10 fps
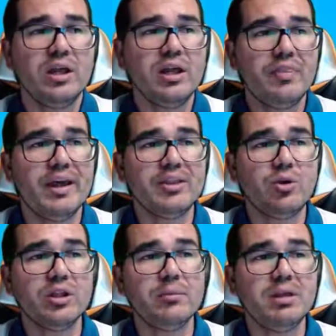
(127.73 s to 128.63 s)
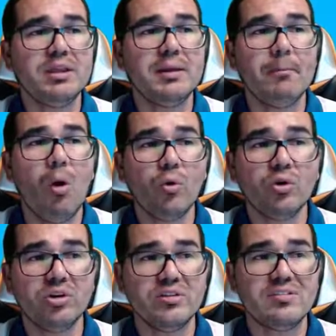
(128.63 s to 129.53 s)
that's gonna be the
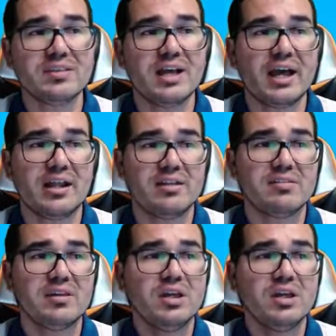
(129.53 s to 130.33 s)
motor status.